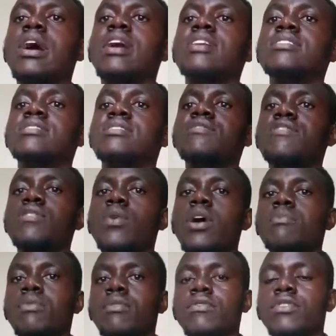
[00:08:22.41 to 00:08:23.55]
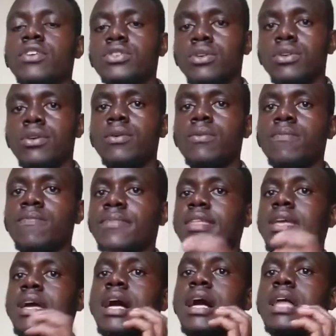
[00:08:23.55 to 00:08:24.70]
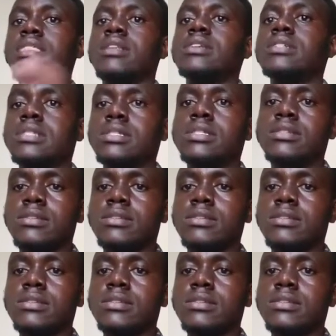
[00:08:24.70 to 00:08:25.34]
as if you were a professional athlete.